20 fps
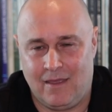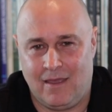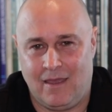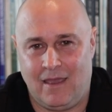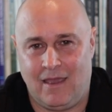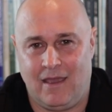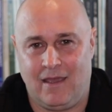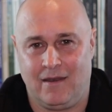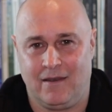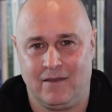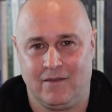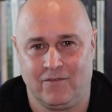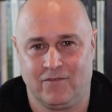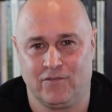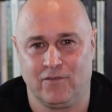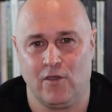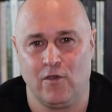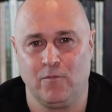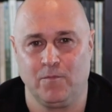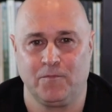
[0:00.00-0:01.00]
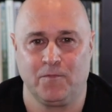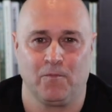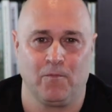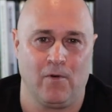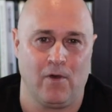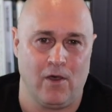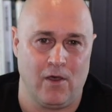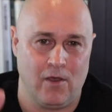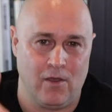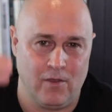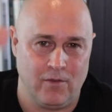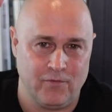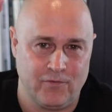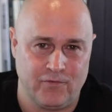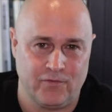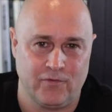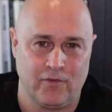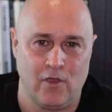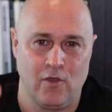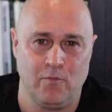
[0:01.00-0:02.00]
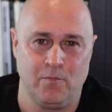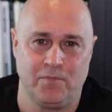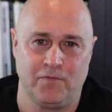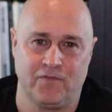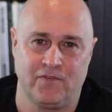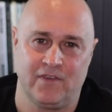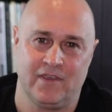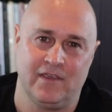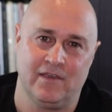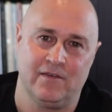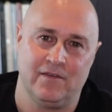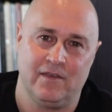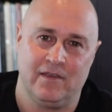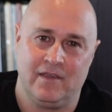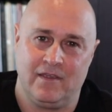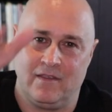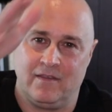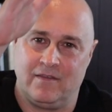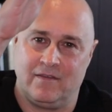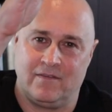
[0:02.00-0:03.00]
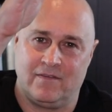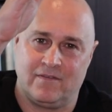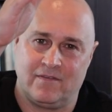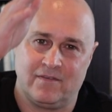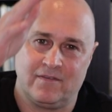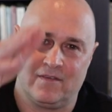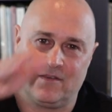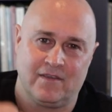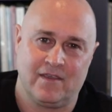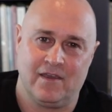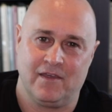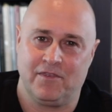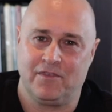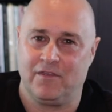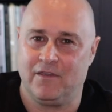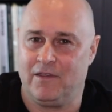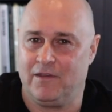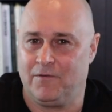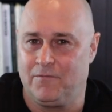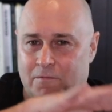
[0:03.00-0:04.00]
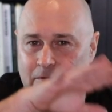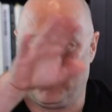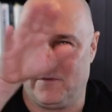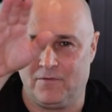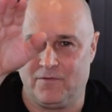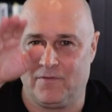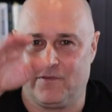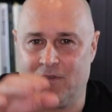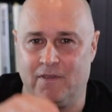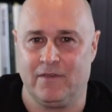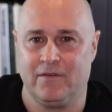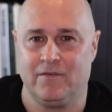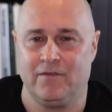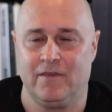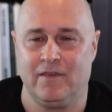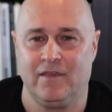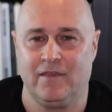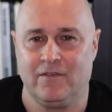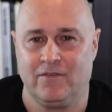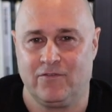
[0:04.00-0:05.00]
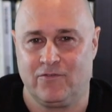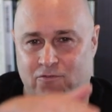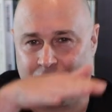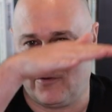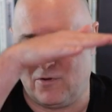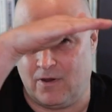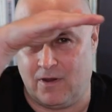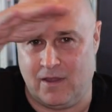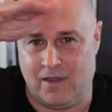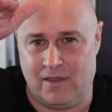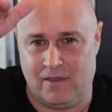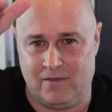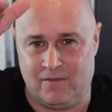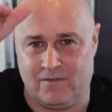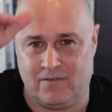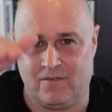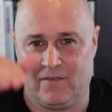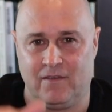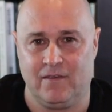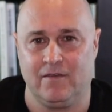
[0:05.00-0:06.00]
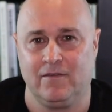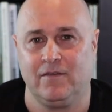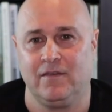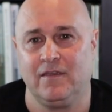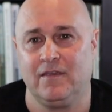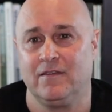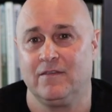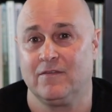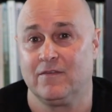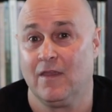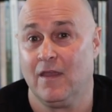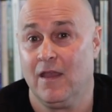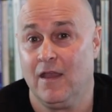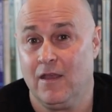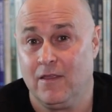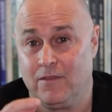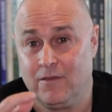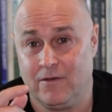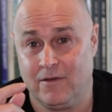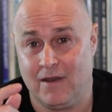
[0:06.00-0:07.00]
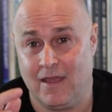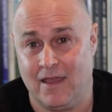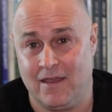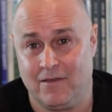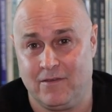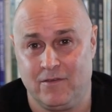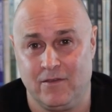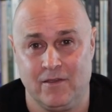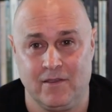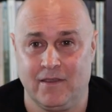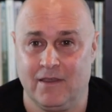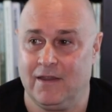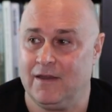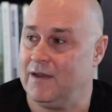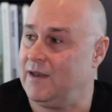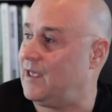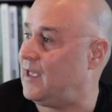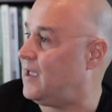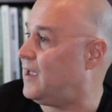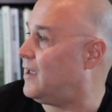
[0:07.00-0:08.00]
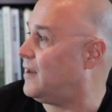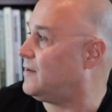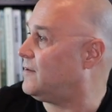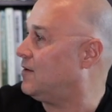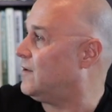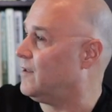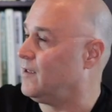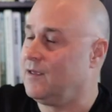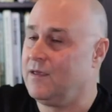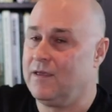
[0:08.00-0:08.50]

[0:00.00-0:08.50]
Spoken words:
at sloped walls, slope ceilings, cathedral ceilings, tray ceilings. They're not looking at